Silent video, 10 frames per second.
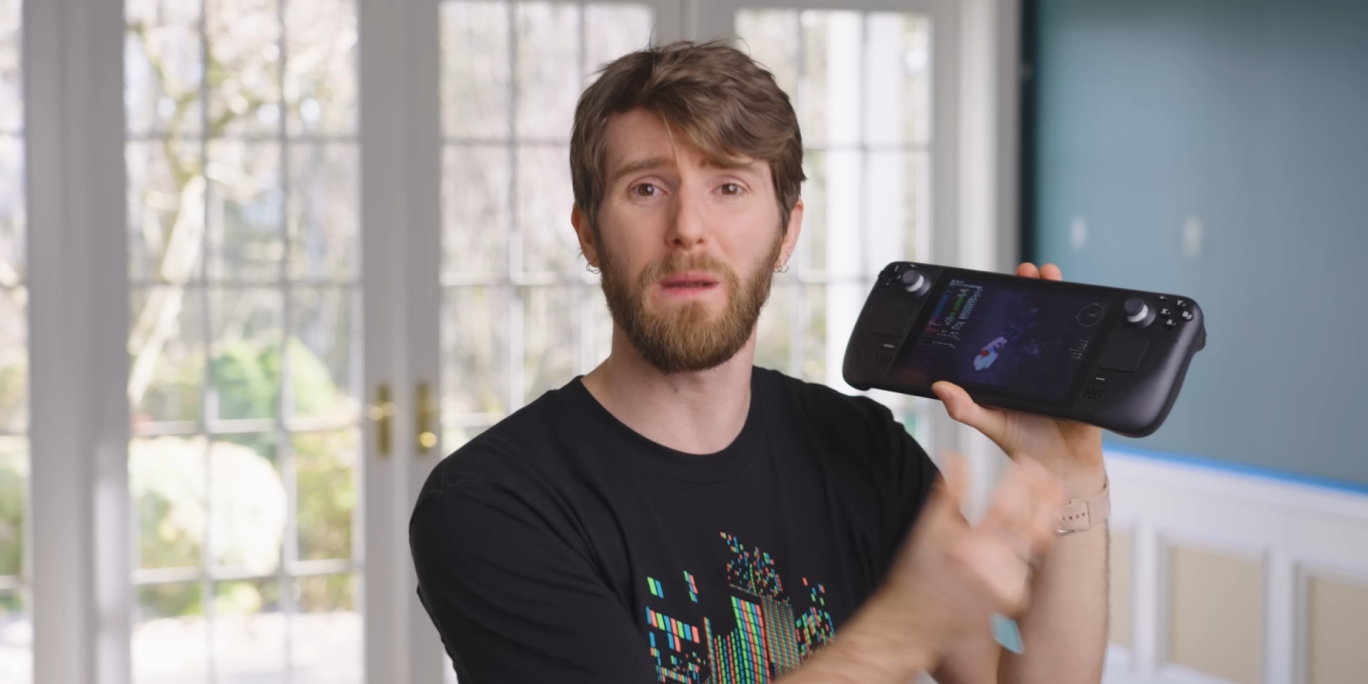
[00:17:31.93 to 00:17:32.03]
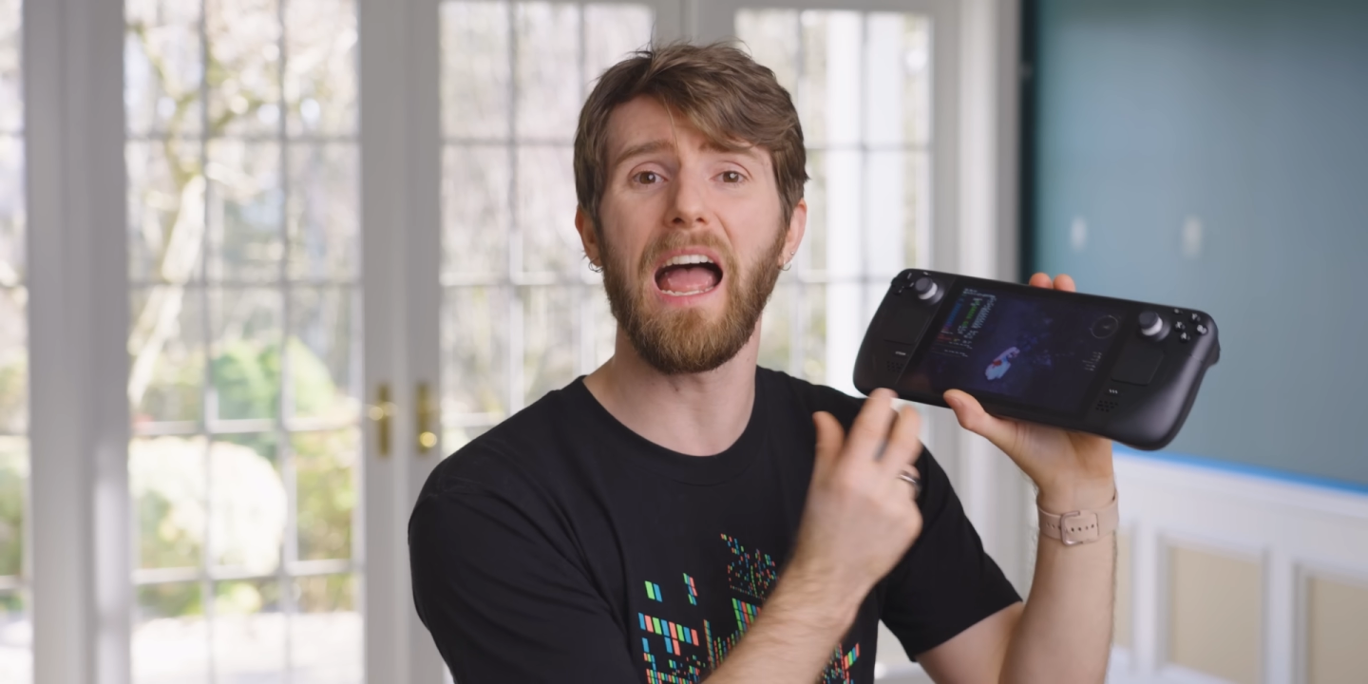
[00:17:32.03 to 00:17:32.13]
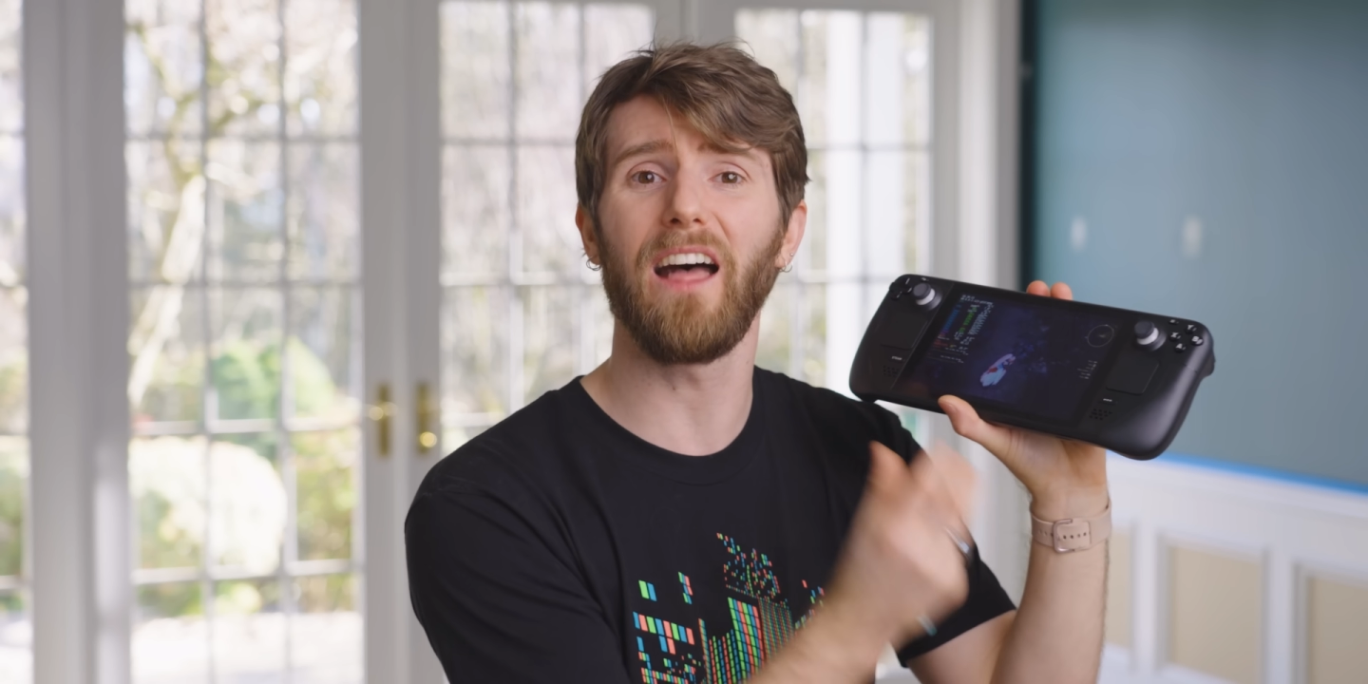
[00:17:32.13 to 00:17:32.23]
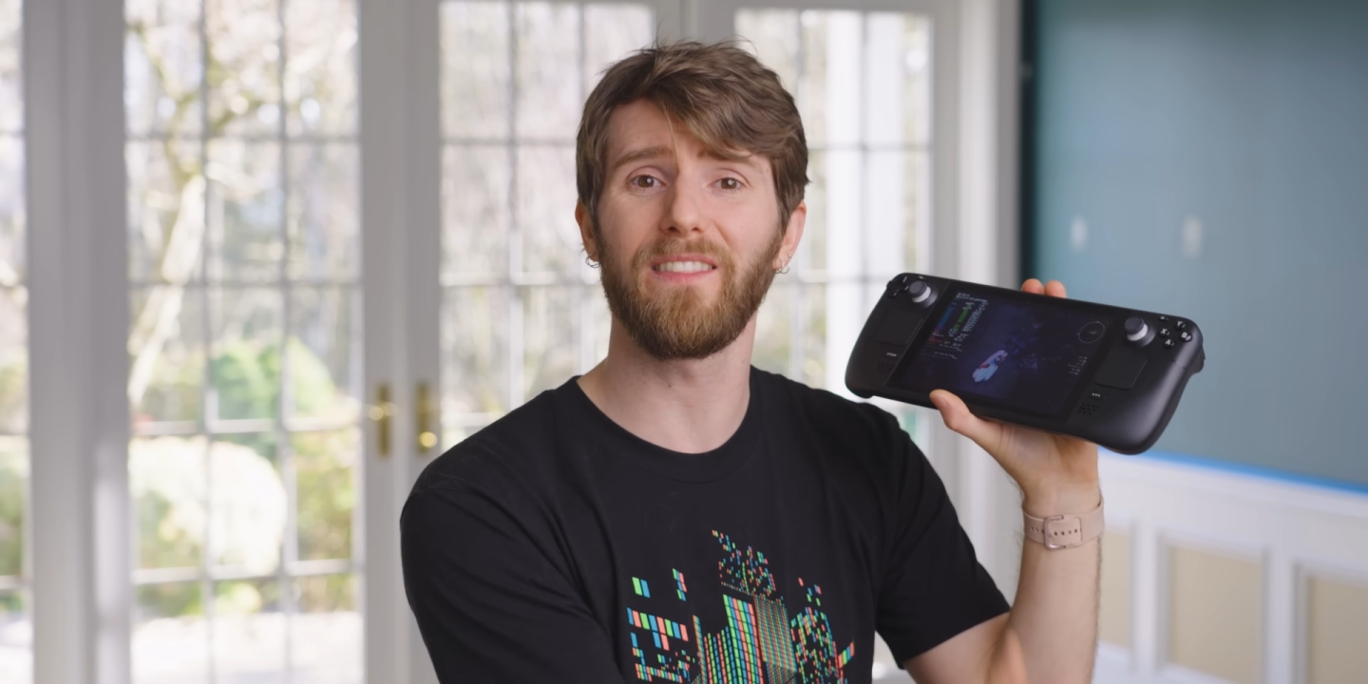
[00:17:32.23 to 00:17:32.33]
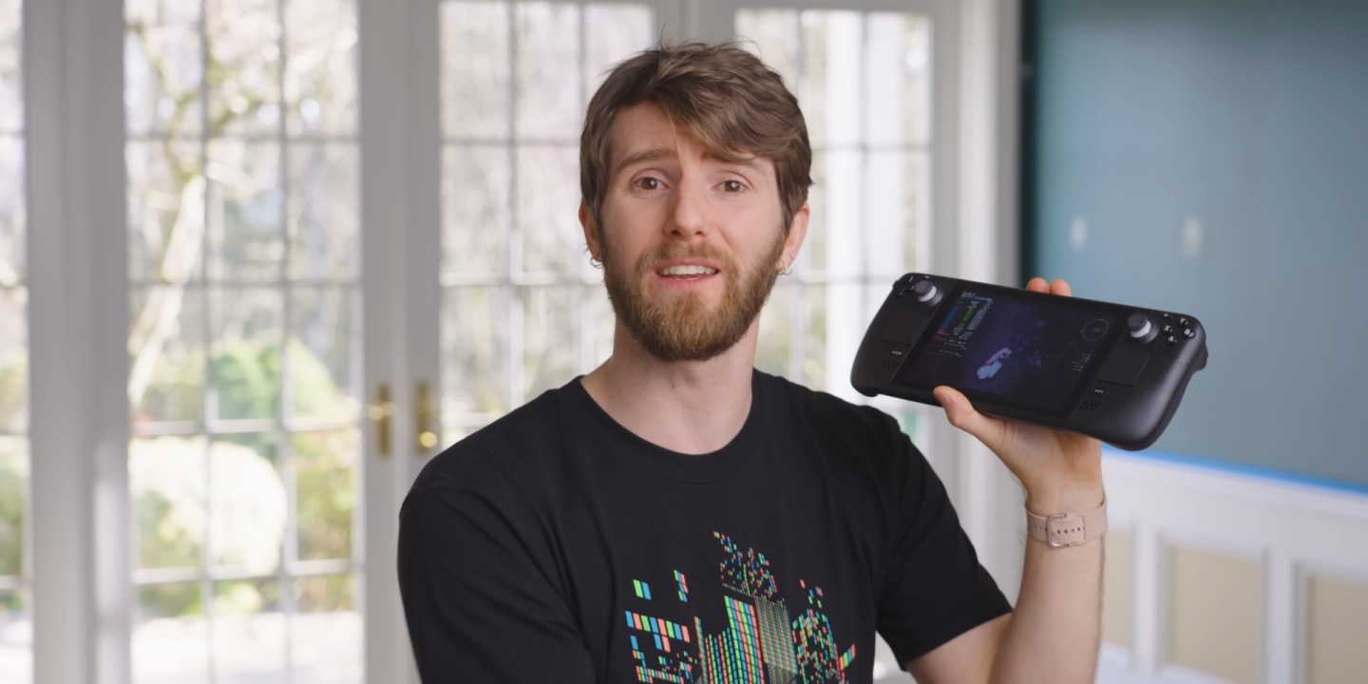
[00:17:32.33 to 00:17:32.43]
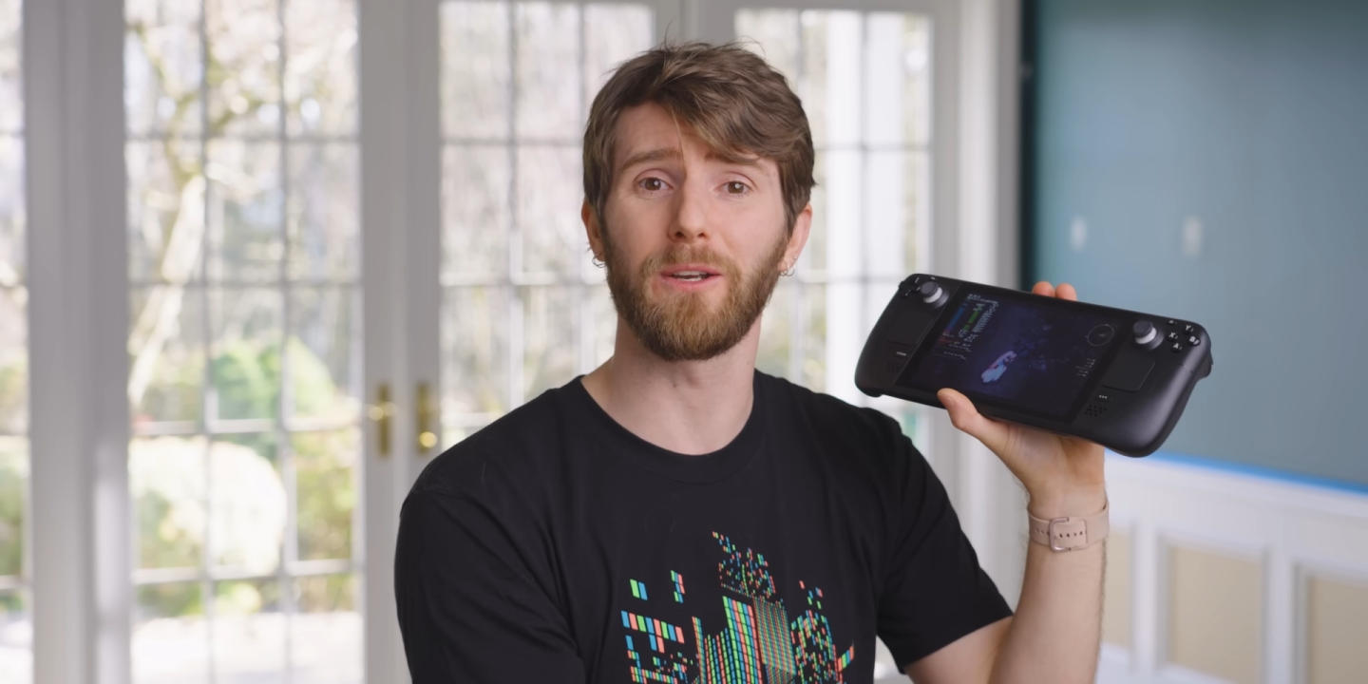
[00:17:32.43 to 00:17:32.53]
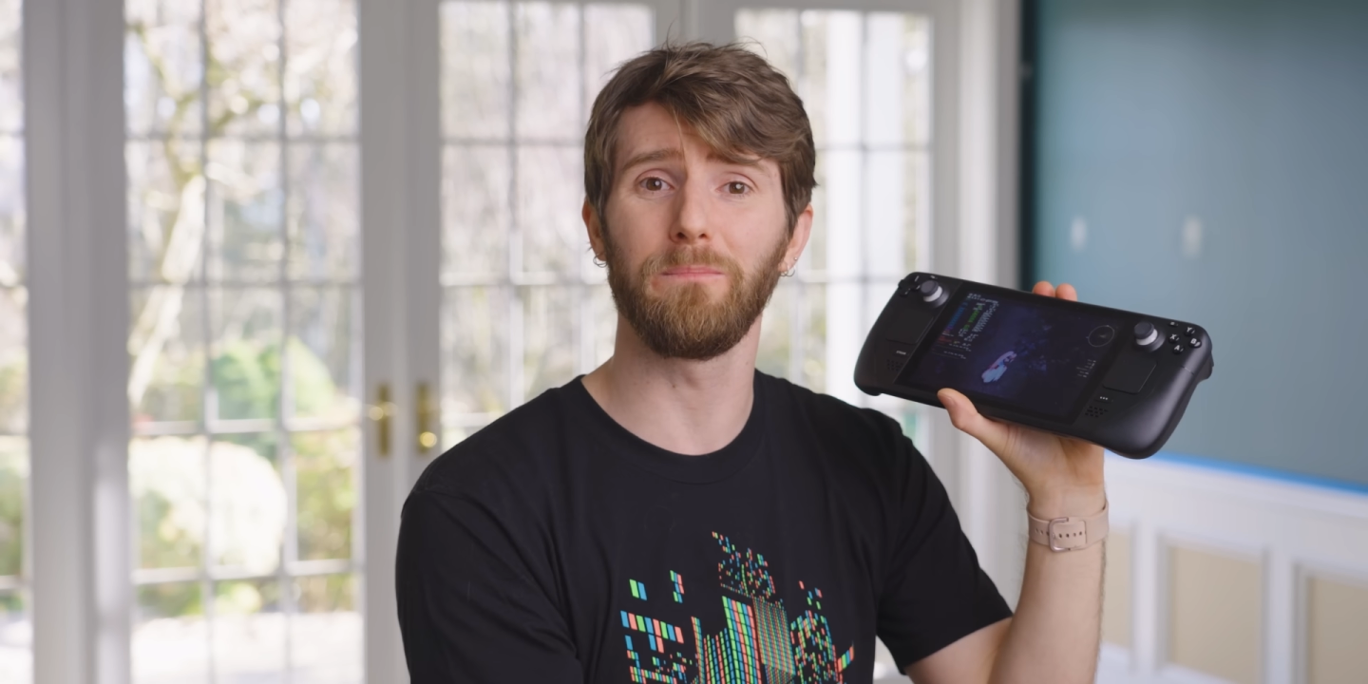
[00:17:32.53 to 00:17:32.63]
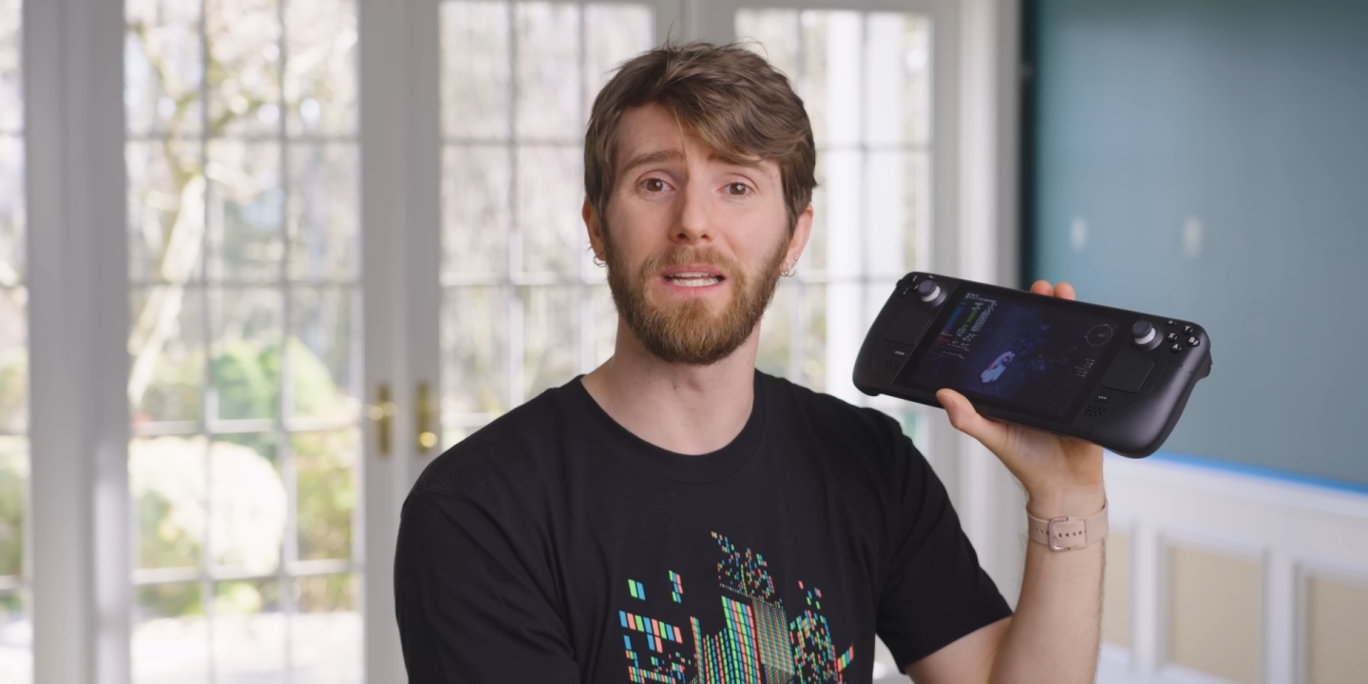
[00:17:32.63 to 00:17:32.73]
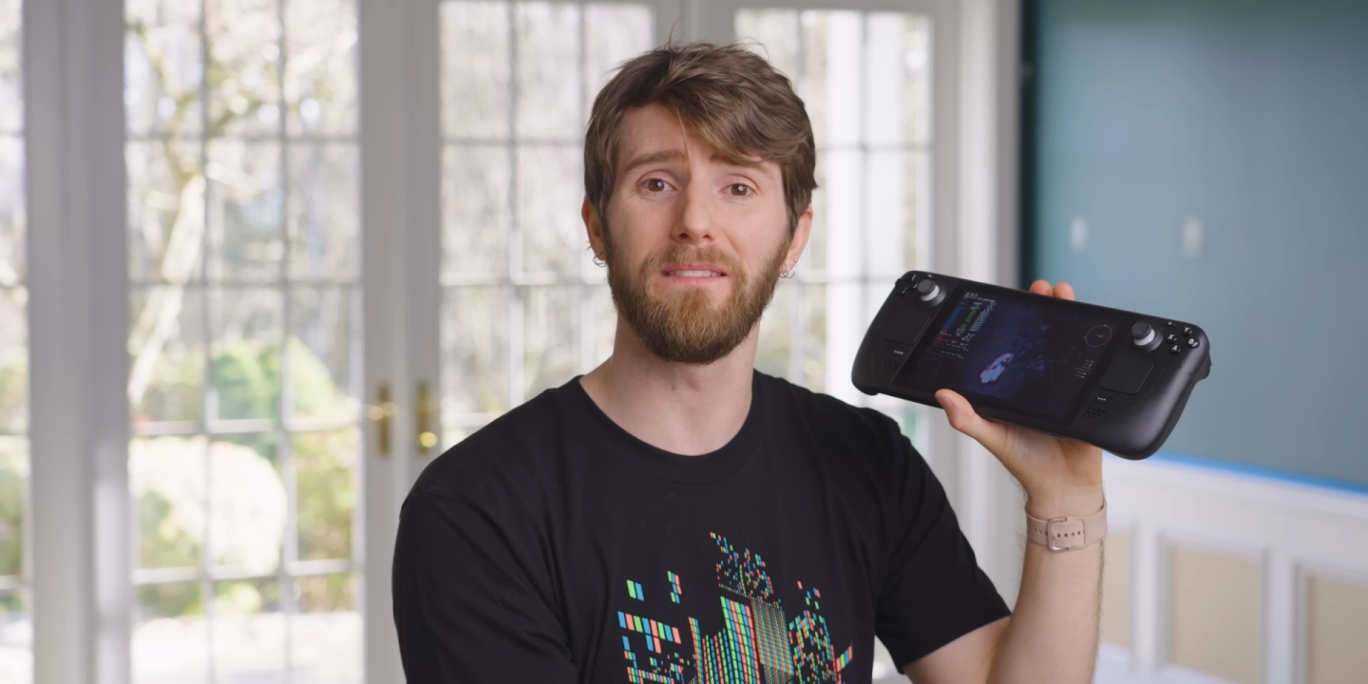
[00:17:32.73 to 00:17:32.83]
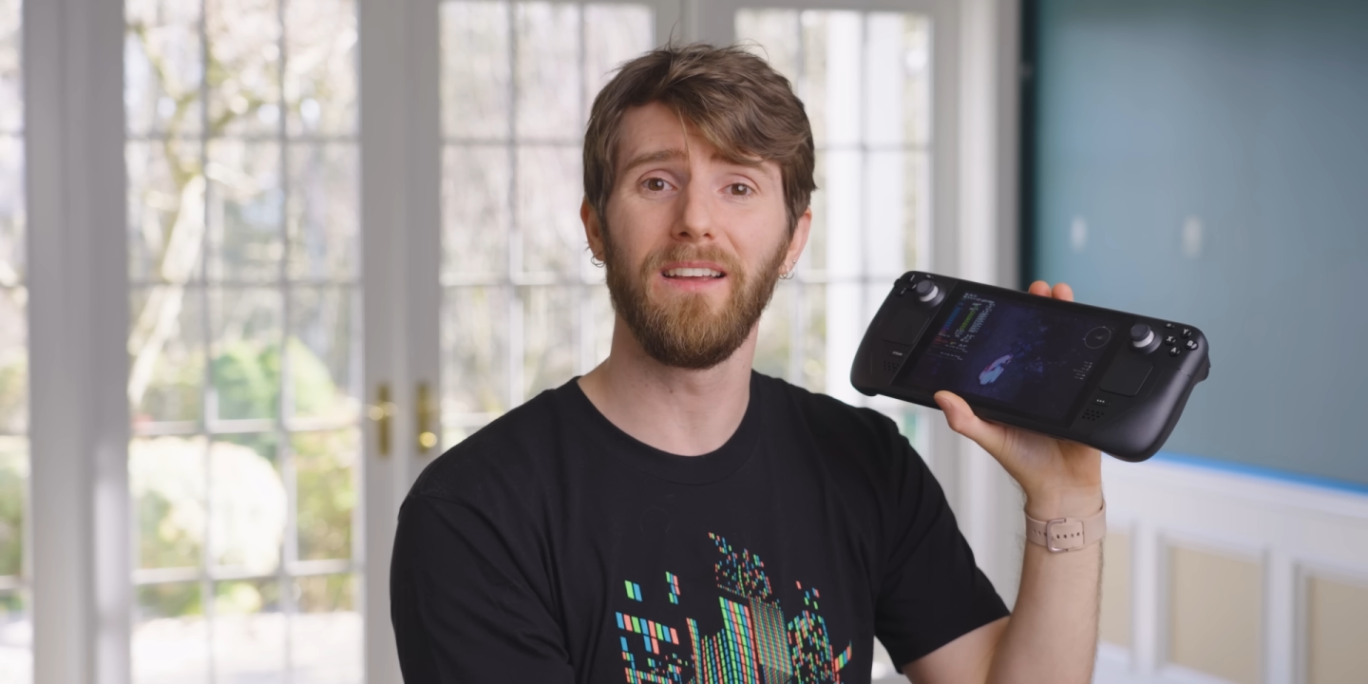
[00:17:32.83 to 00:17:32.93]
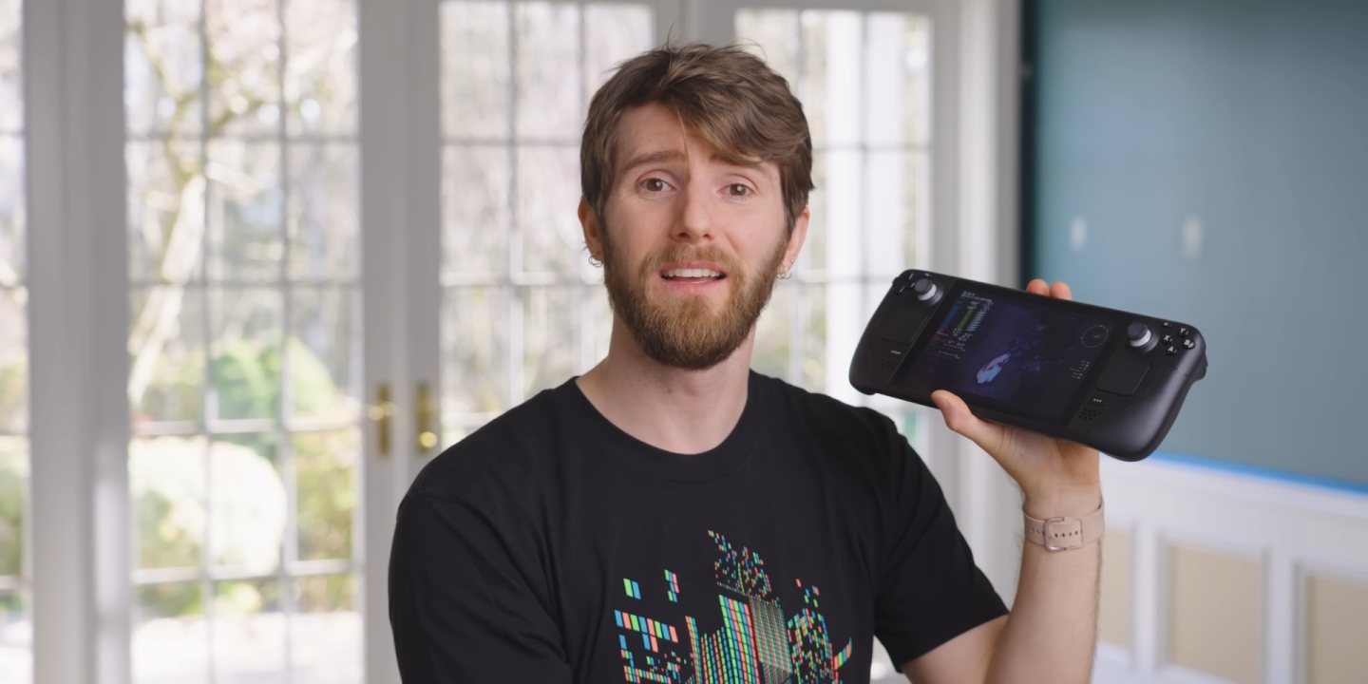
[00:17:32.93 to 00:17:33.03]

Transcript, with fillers: path here, but